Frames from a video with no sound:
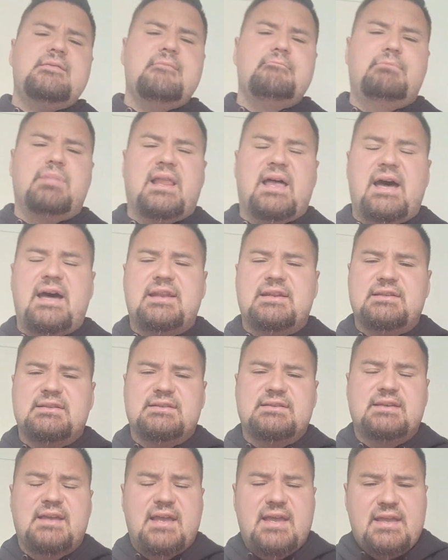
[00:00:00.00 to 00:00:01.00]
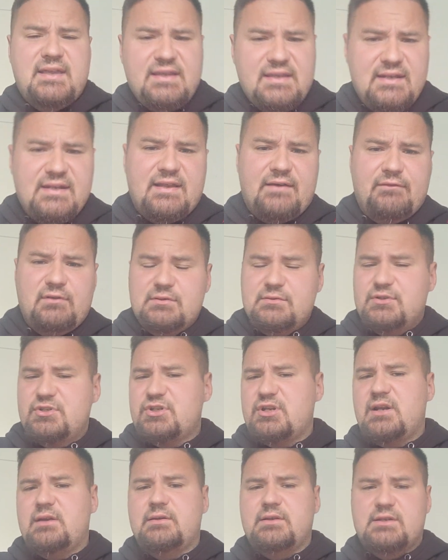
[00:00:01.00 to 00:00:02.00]
planet in
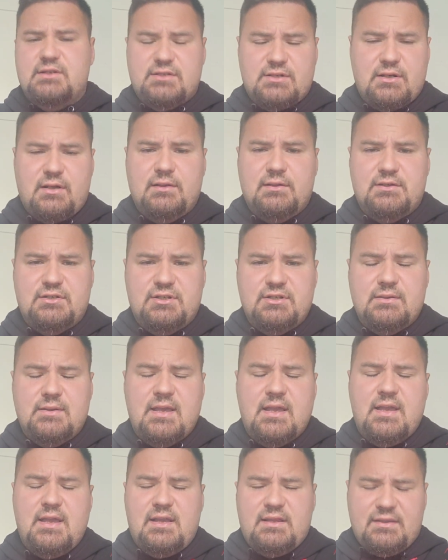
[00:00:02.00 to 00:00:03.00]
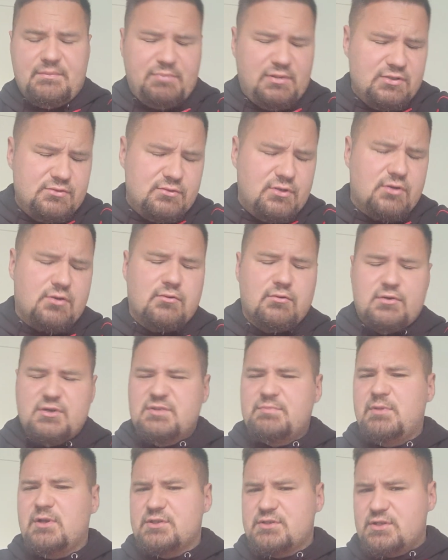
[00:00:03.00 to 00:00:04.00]
evolutionary astrology. The Pluto
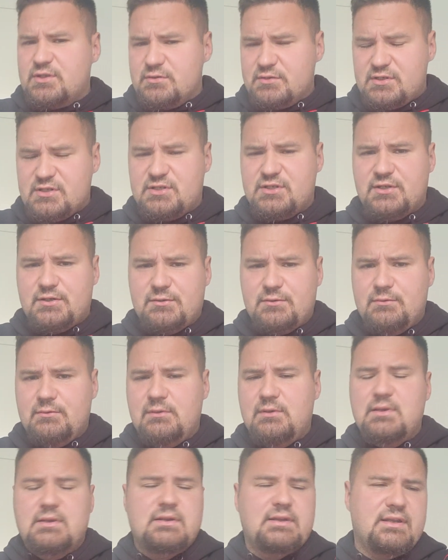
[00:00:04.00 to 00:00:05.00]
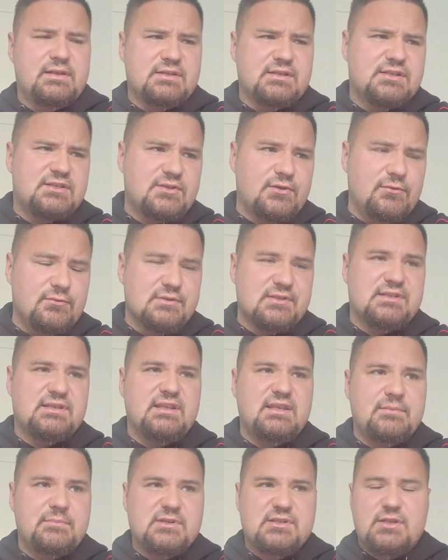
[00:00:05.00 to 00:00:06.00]
corresponds to the soul and the soul's
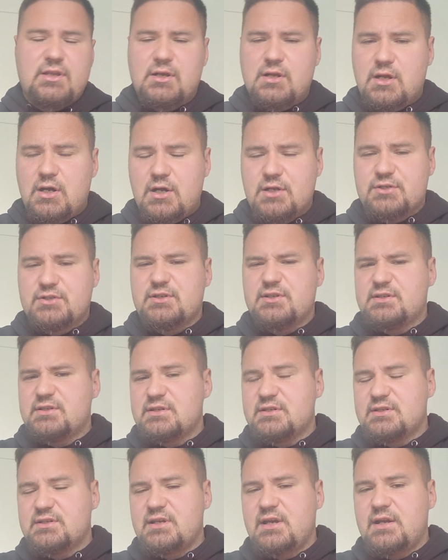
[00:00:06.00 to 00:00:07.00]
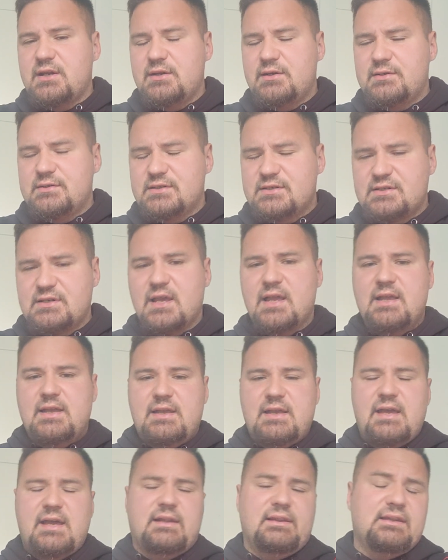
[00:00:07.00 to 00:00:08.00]
deepest unconscious desires
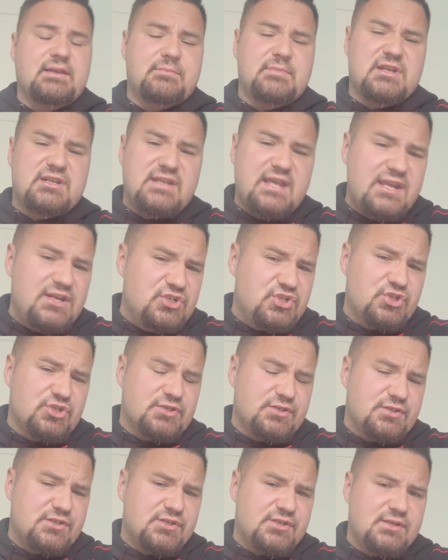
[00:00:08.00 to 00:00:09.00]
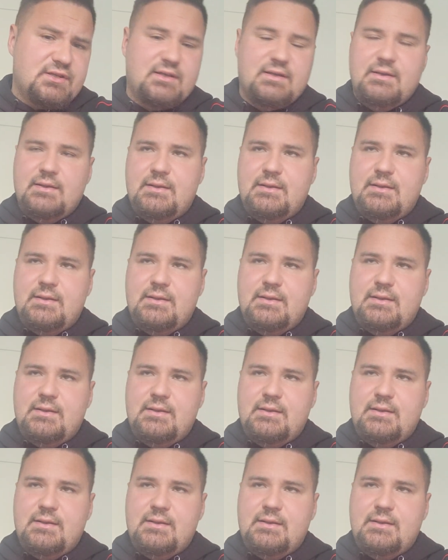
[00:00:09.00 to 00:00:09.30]
and limitations,